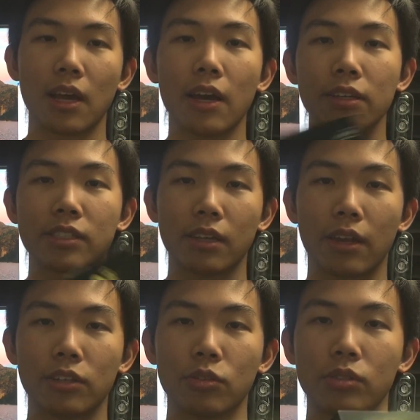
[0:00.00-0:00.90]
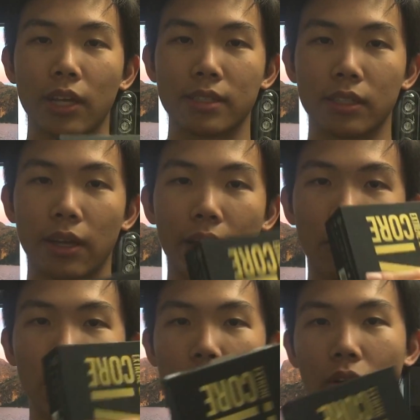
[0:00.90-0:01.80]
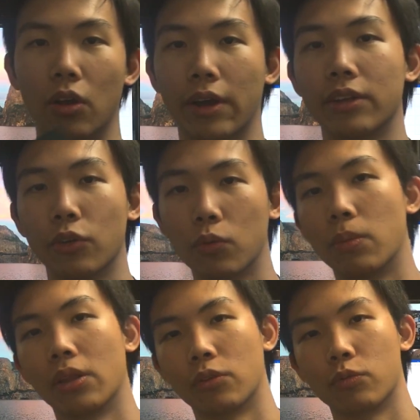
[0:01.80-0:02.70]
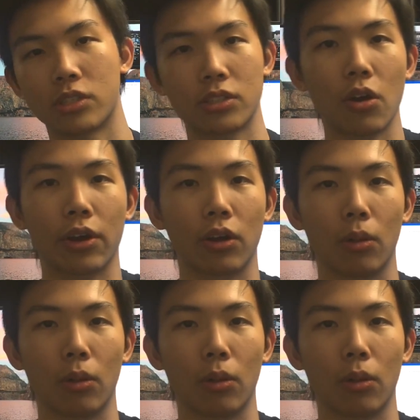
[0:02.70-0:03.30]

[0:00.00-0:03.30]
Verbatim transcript: I decided to test it at overclock and don't bother with stock at